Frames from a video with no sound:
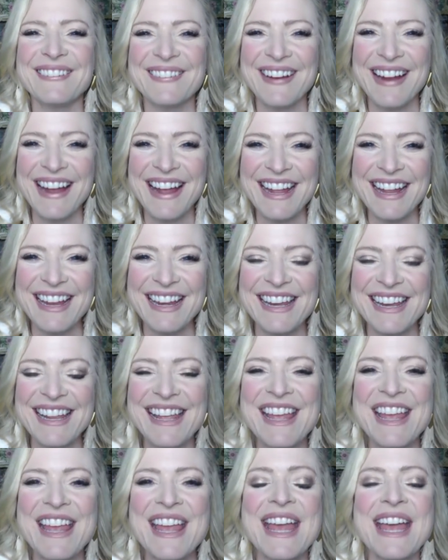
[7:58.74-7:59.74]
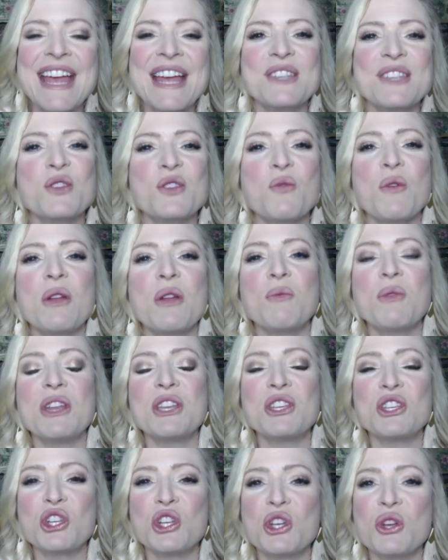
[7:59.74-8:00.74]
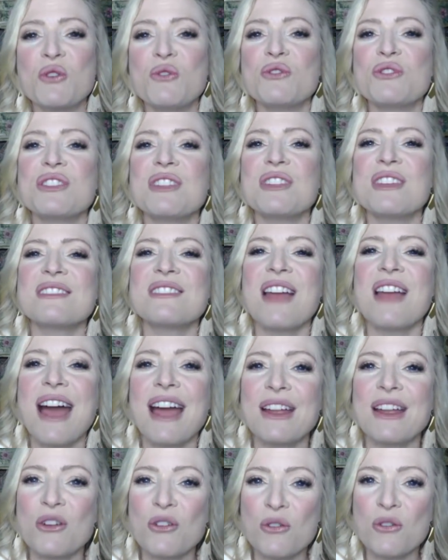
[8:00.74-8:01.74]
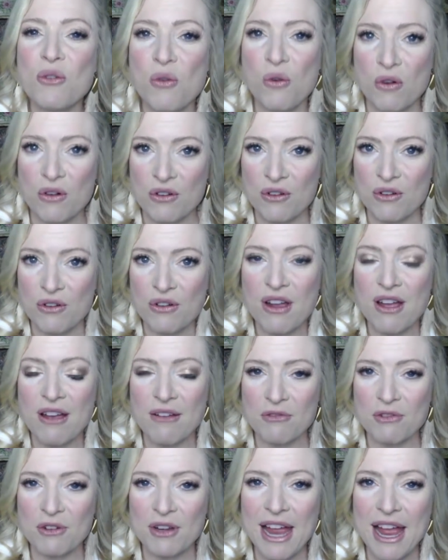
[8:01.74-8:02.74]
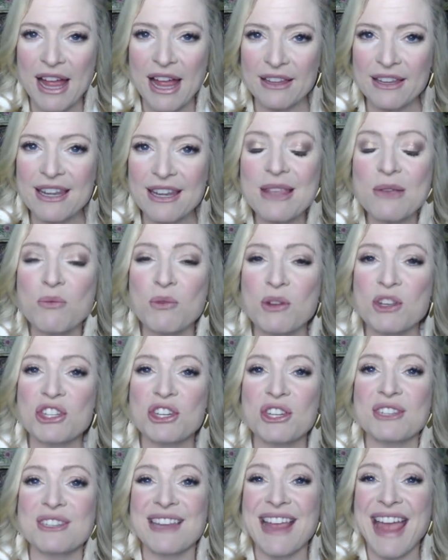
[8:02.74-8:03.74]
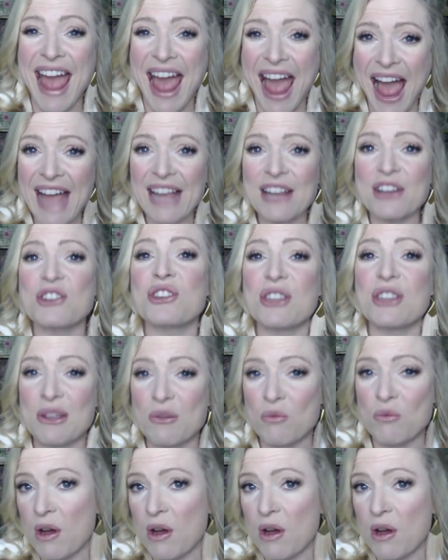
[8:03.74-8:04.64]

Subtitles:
Right? So when we choose this higher order of reality, which is actually